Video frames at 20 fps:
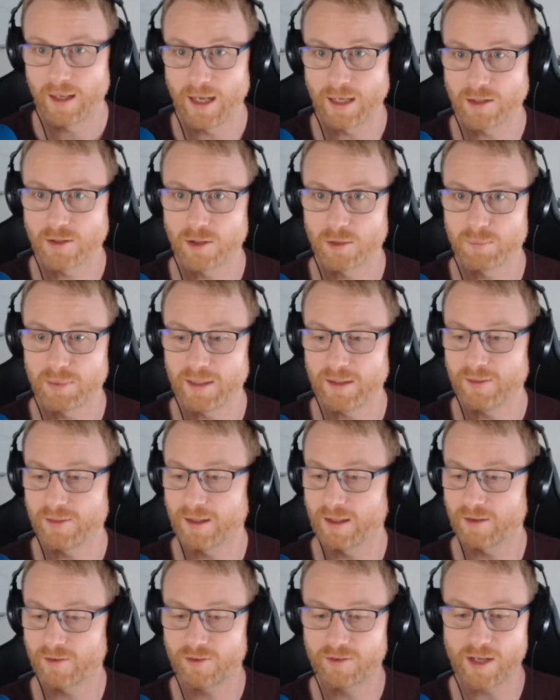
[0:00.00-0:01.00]
It could be
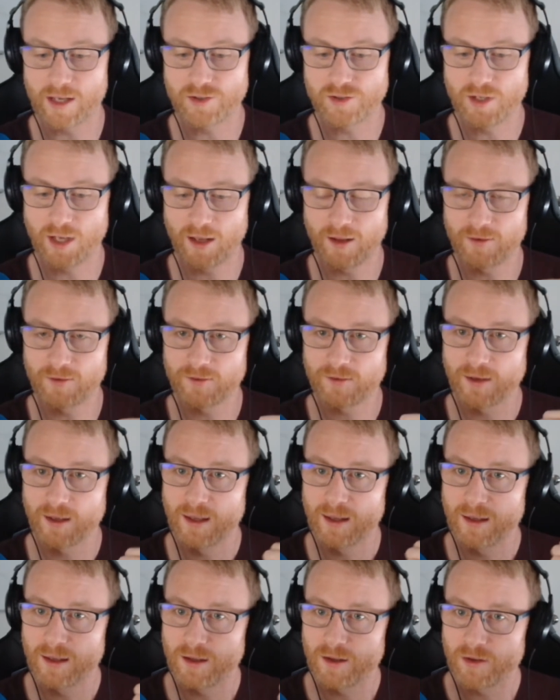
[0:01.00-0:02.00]
things such as,
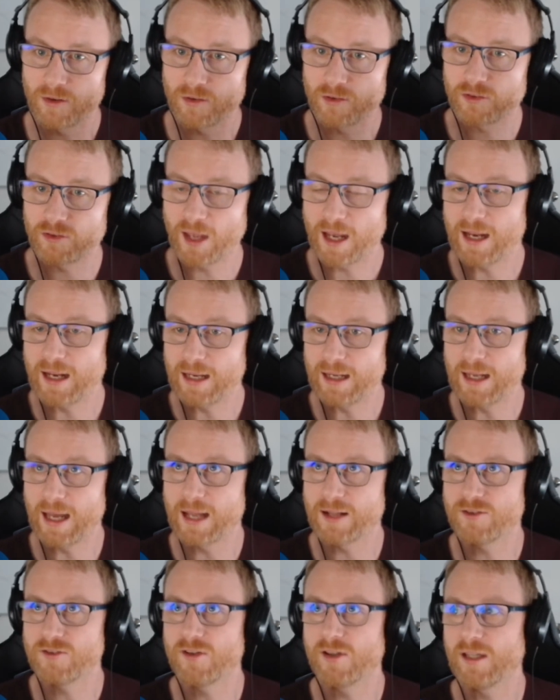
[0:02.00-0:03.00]
say,
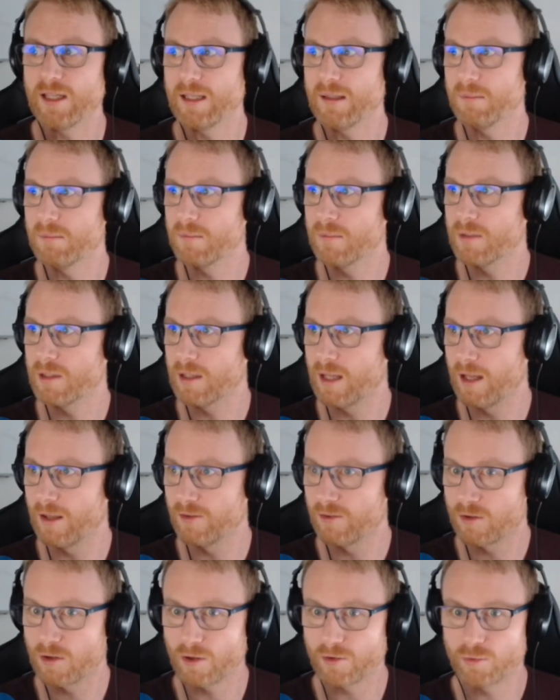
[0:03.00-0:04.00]
a team
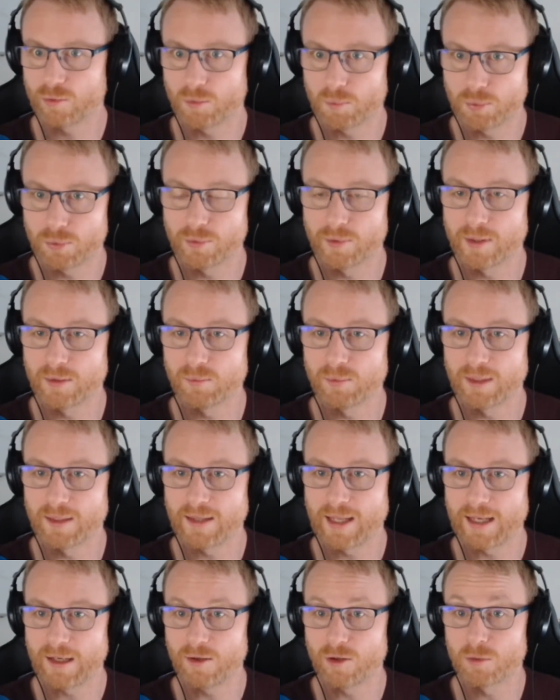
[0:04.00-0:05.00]
has got to a point where
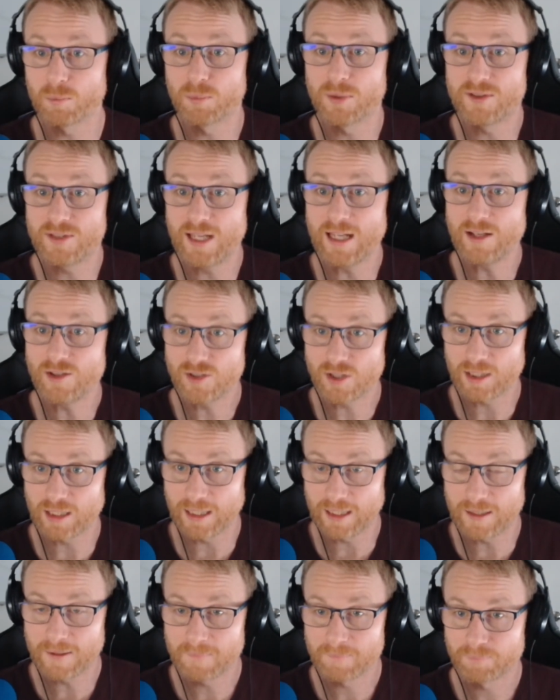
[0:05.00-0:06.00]
they could
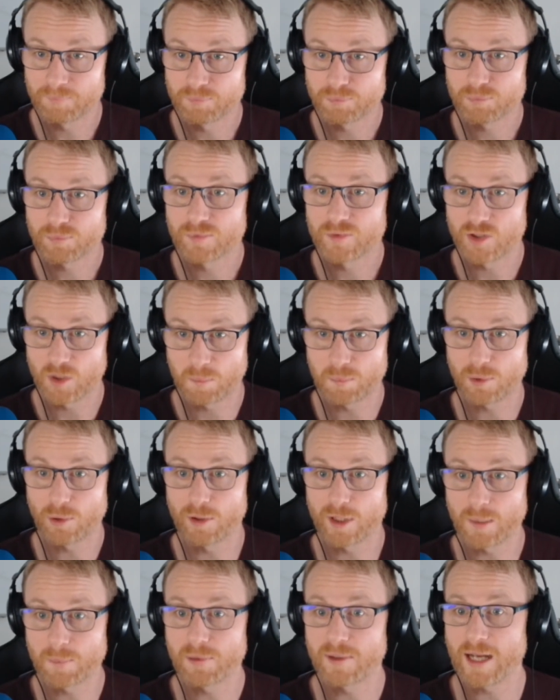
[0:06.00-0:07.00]
potentially
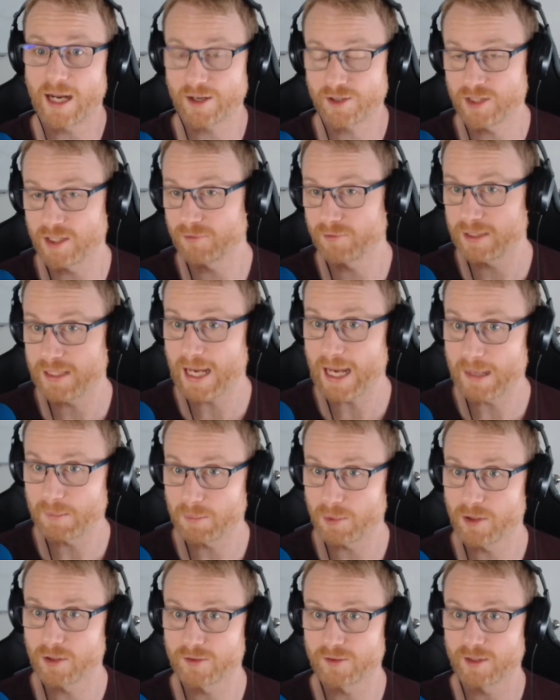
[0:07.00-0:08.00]
deploy to production every day
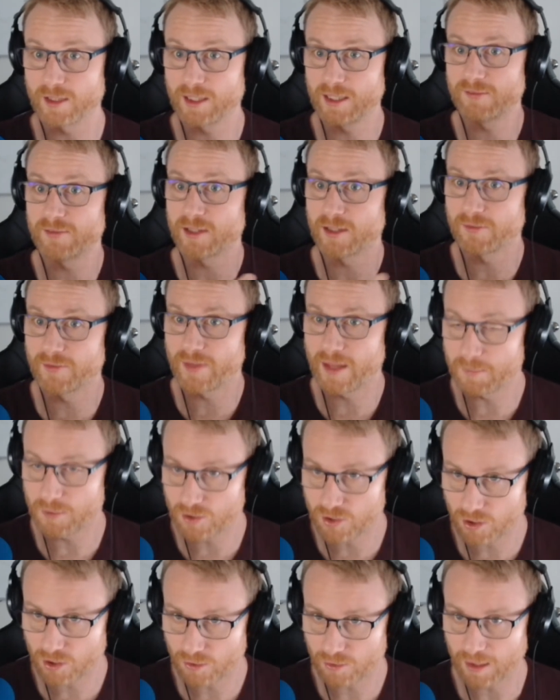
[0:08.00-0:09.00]
because of the level of their
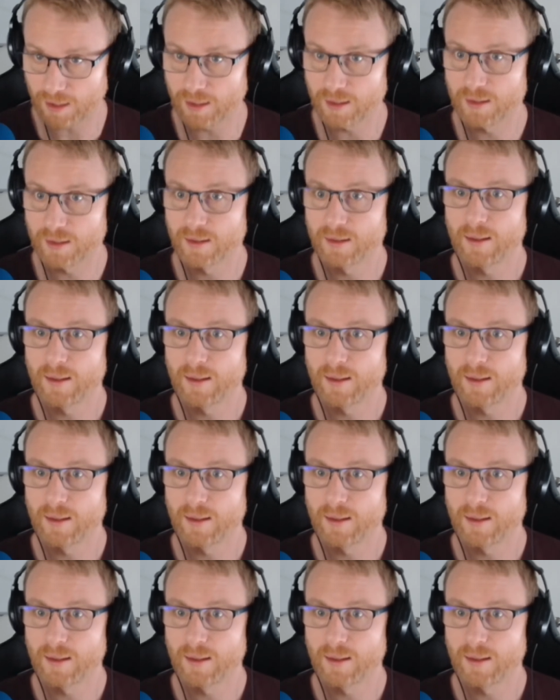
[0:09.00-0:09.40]
maturity.